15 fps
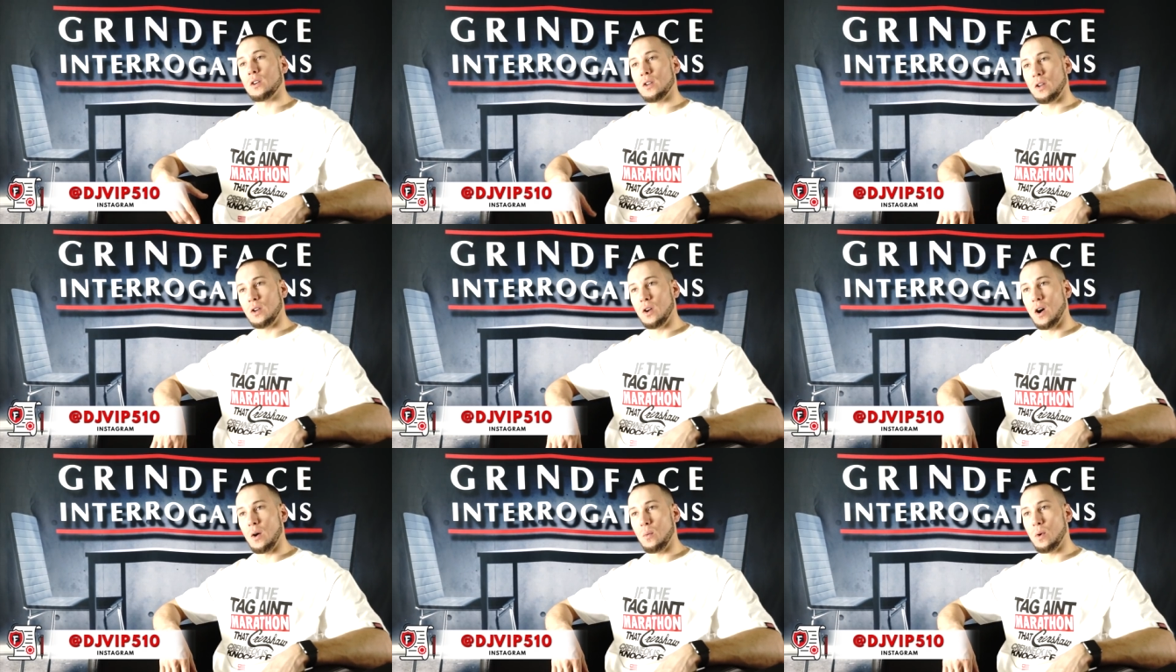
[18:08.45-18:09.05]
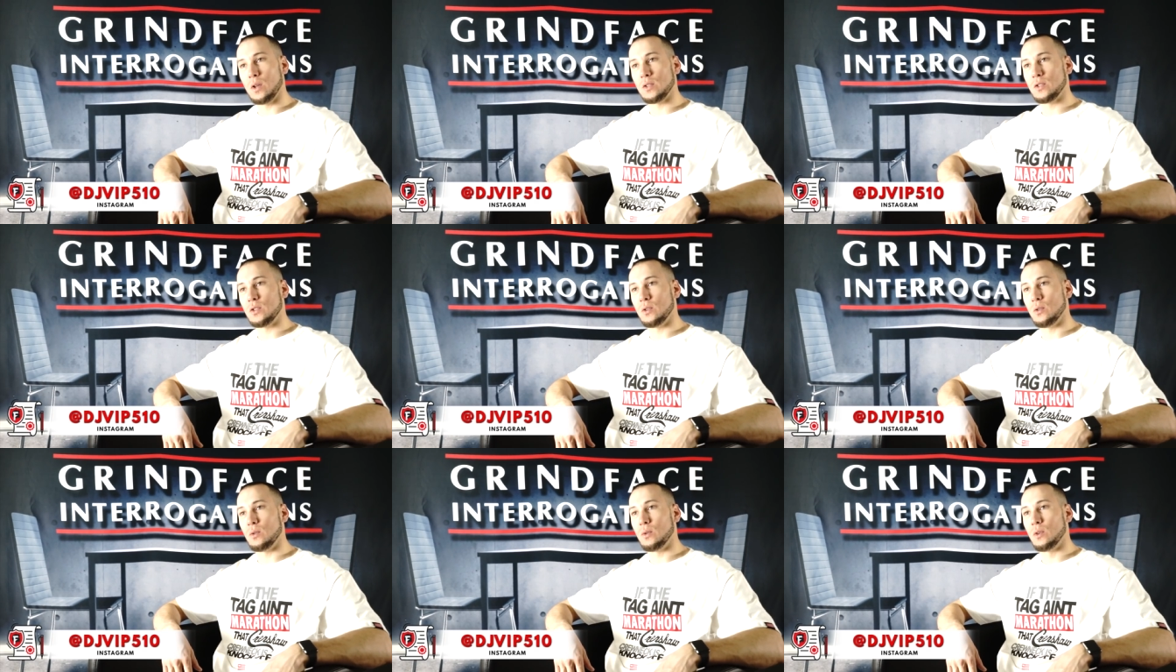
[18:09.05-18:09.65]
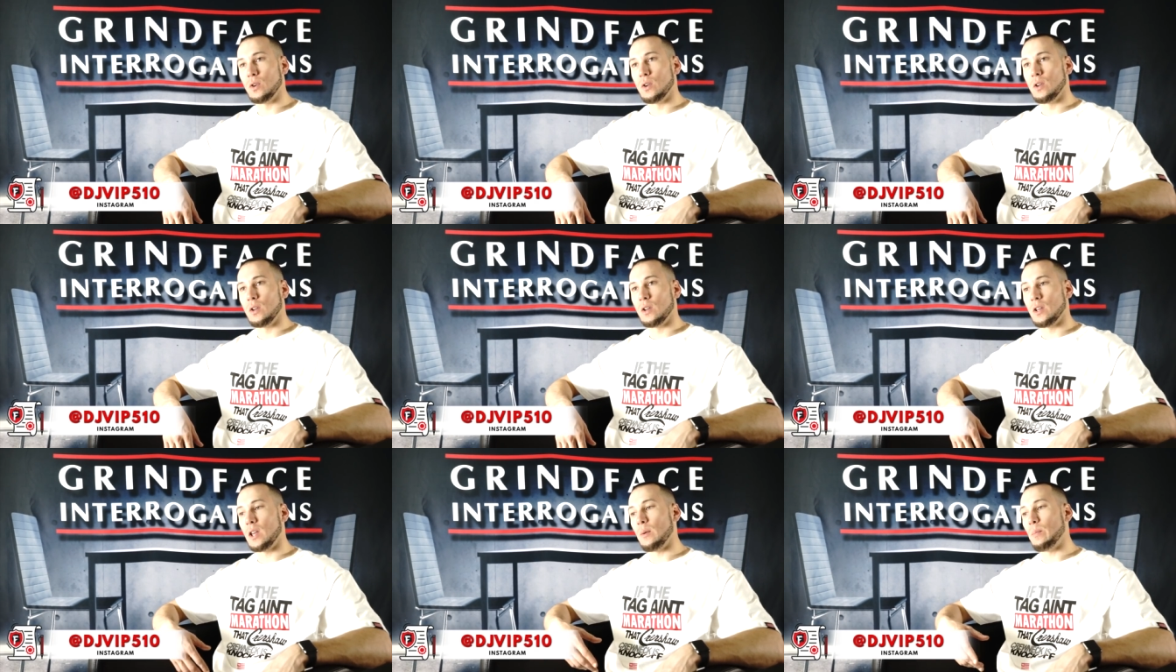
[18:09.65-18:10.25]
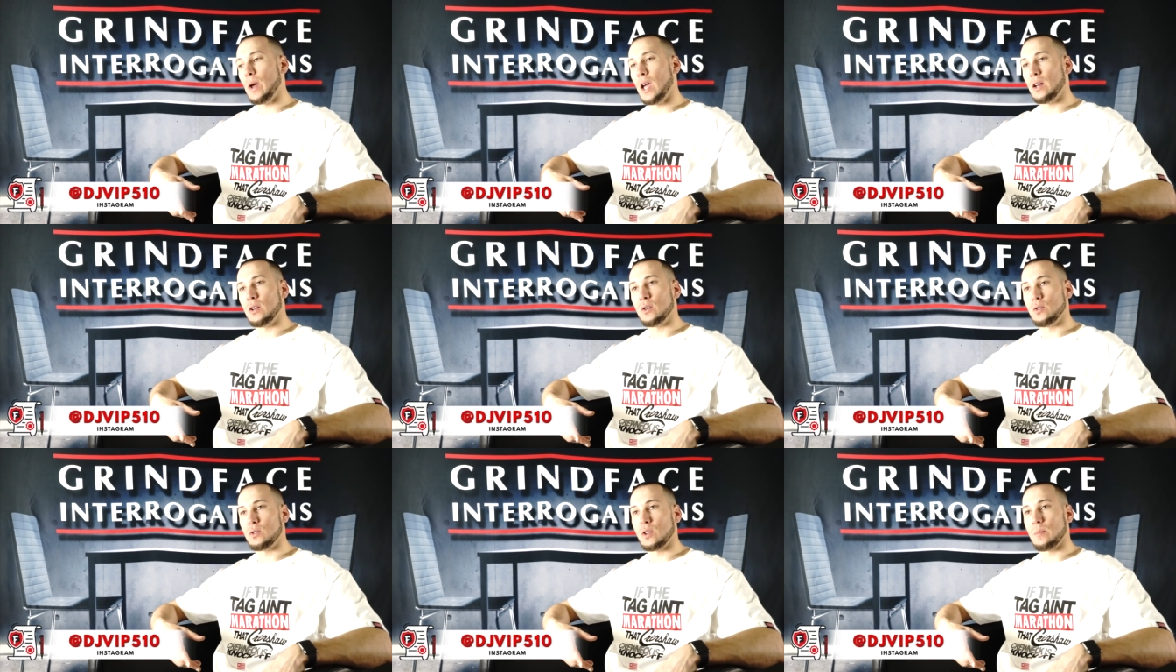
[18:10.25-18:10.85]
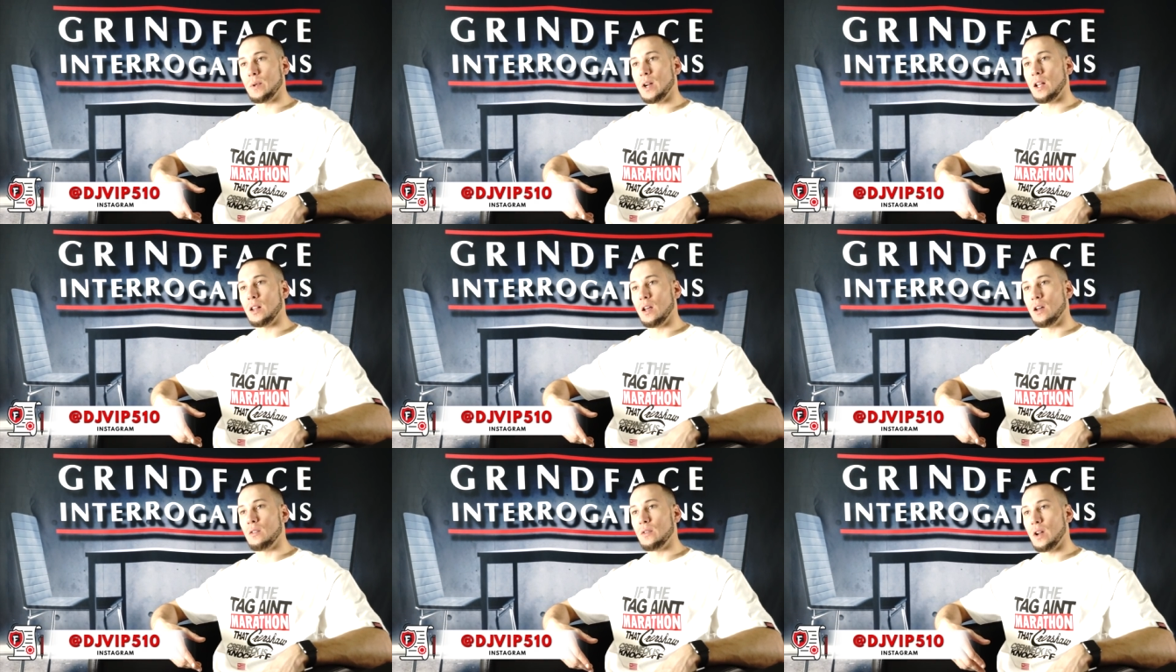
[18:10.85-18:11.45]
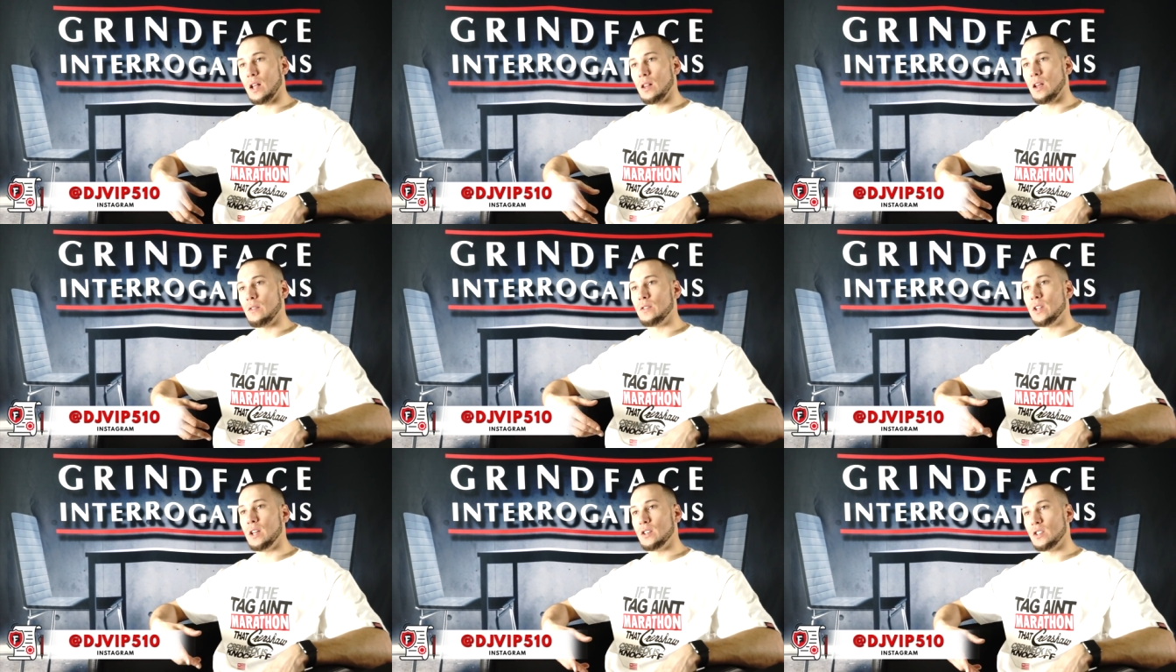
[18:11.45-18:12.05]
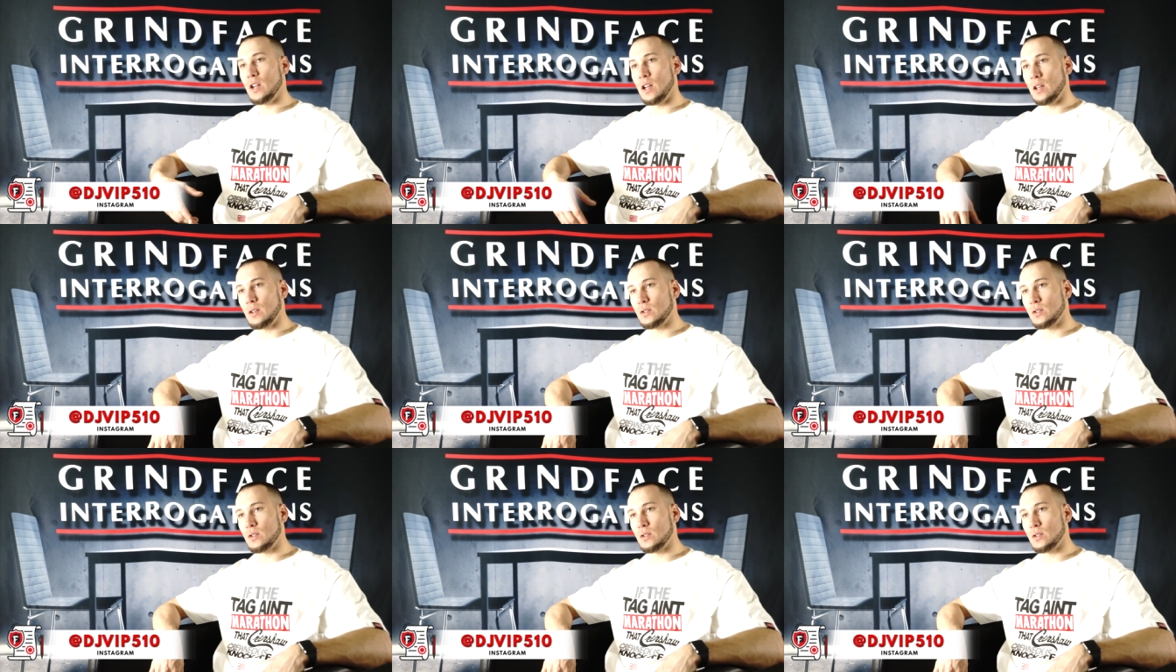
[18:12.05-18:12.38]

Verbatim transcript: You know, I want to get paid to do something I love, and I love DJing.